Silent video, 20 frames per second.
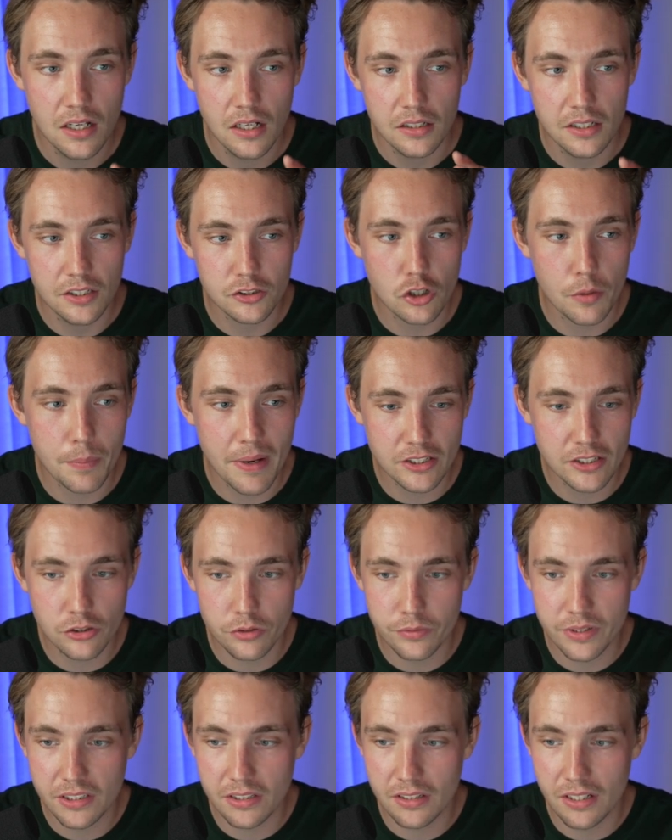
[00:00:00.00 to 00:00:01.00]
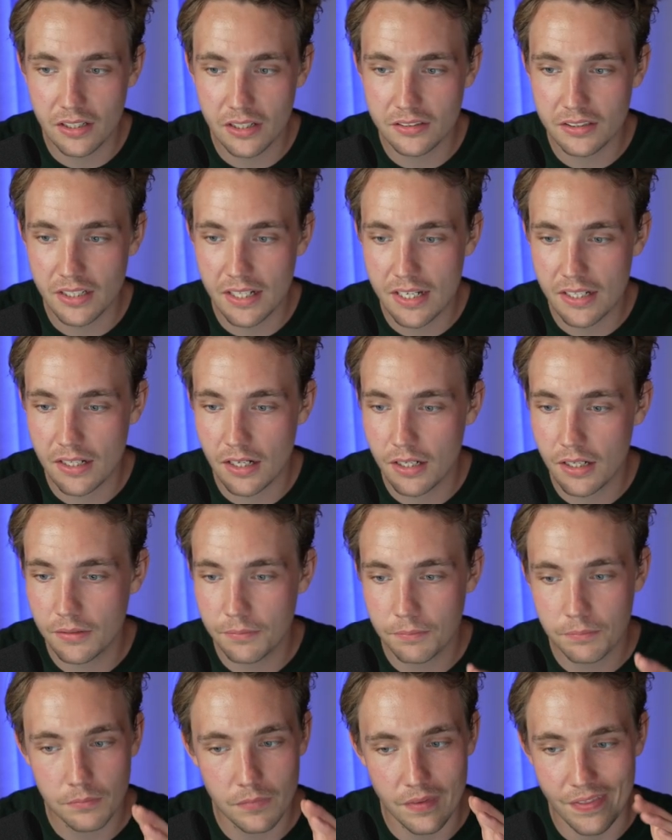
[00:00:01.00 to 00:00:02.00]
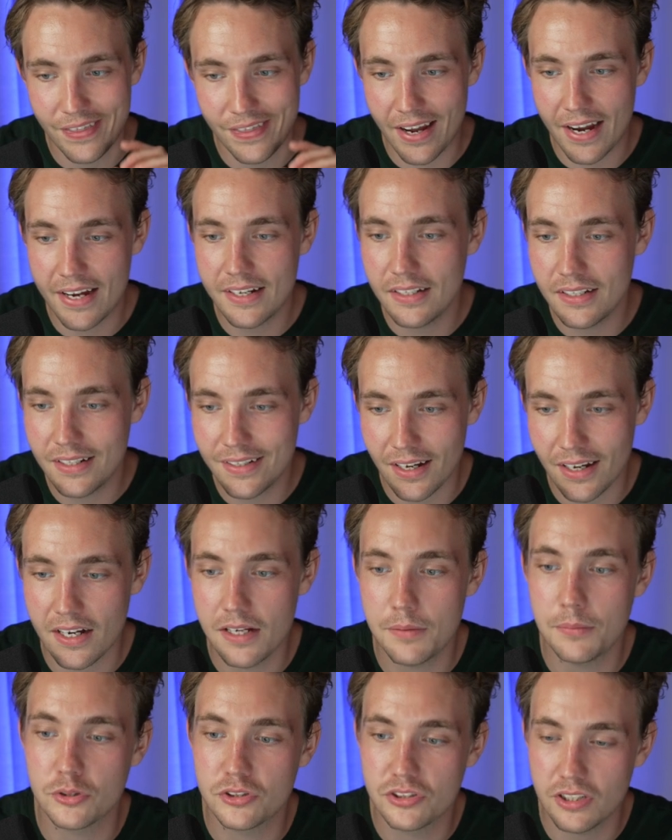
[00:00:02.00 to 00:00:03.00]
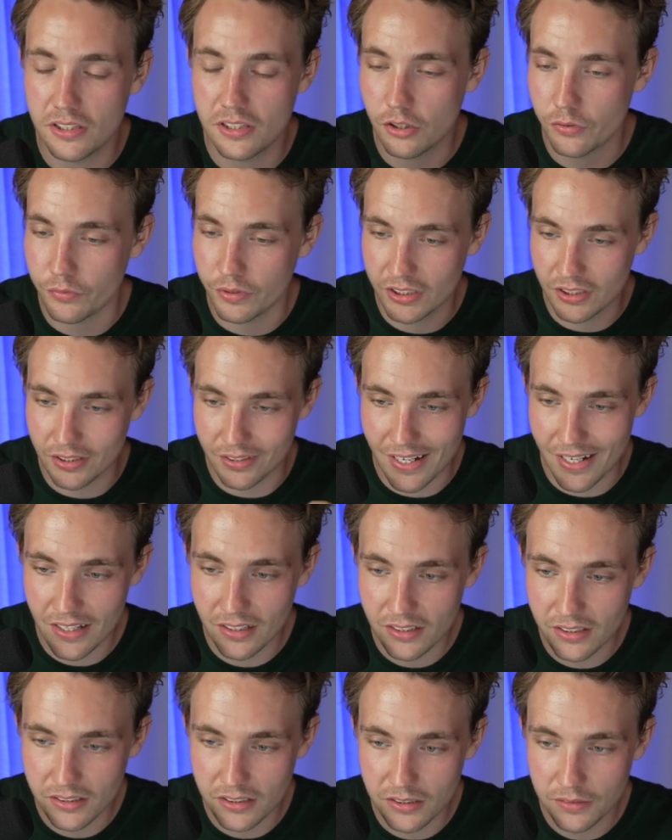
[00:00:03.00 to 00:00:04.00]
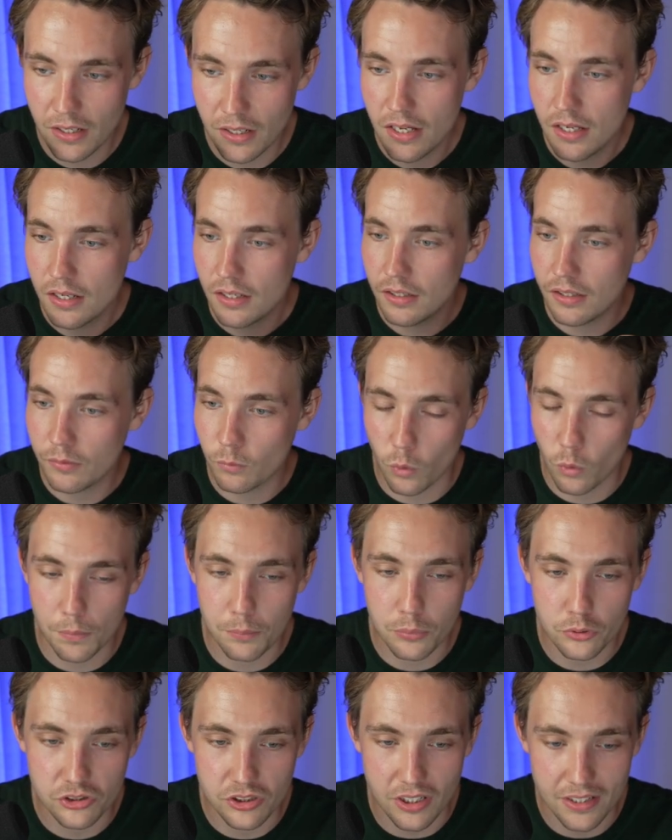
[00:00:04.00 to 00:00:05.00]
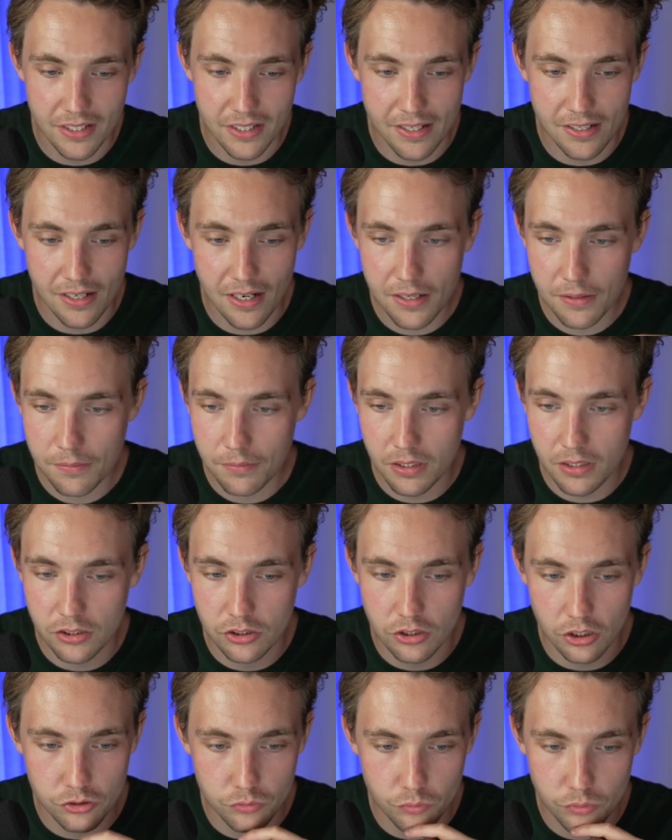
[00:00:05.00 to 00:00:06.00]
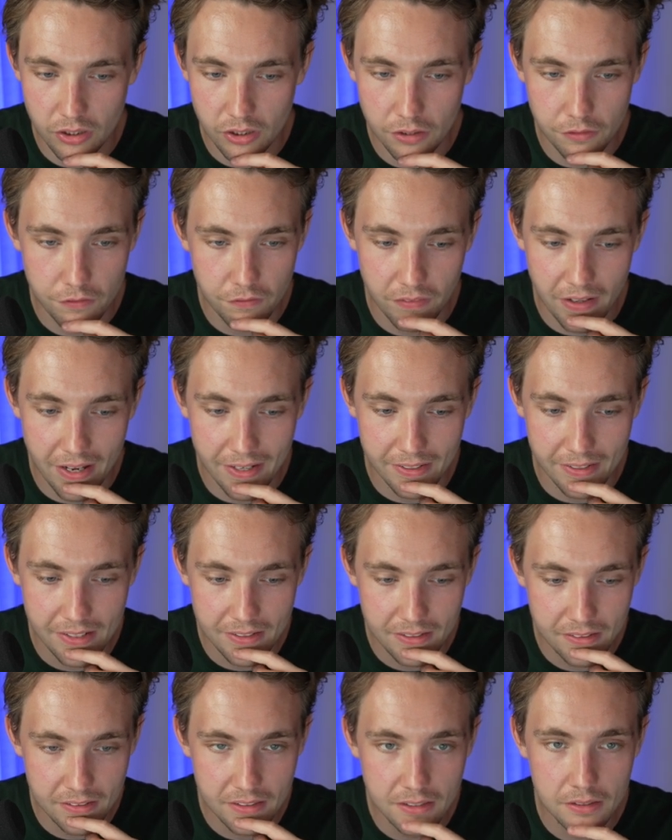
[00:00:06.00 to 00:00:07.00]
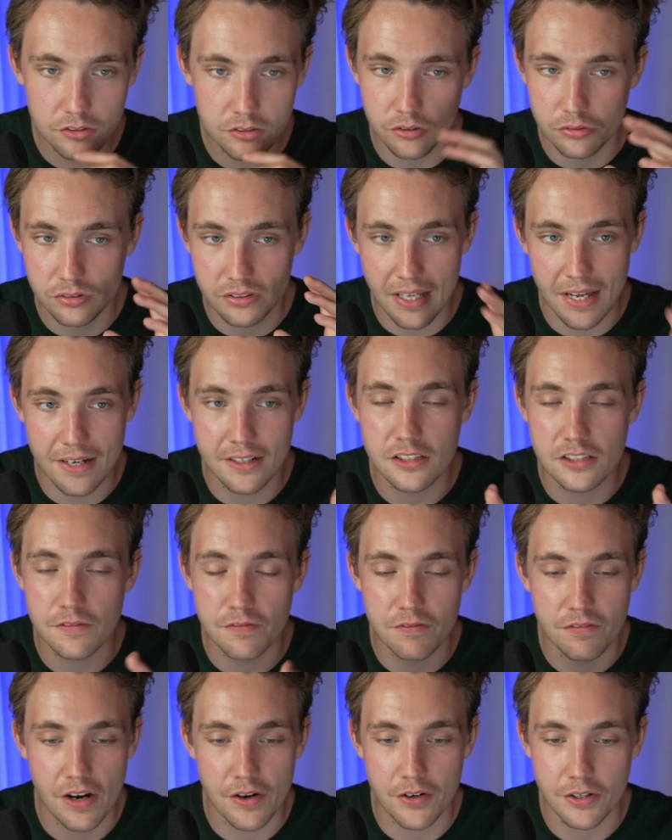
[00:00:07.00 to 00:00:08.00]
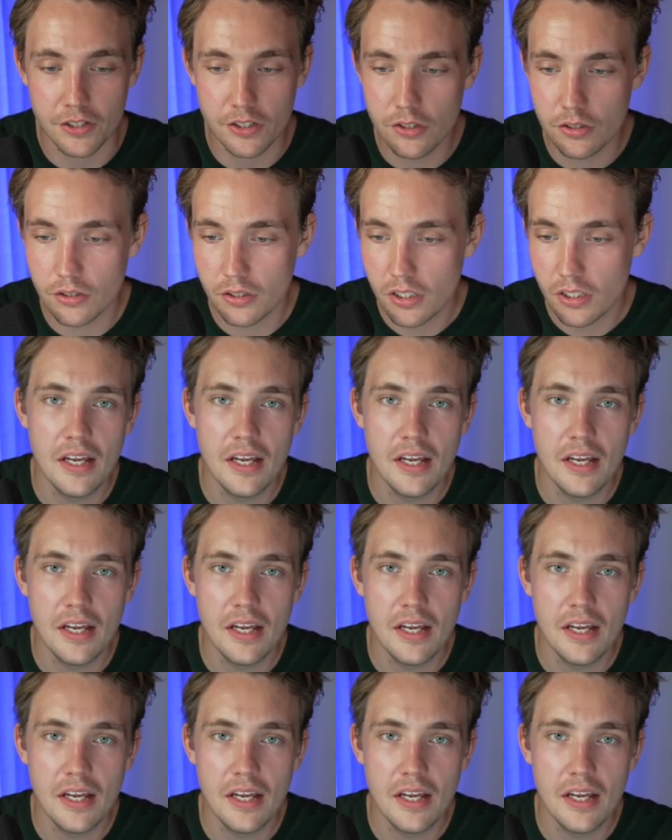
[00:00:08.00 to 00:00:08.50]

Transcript: Let's go back to Originality AI. 99% originality, 1% AI. It doesn't really flag anything. So that is very good.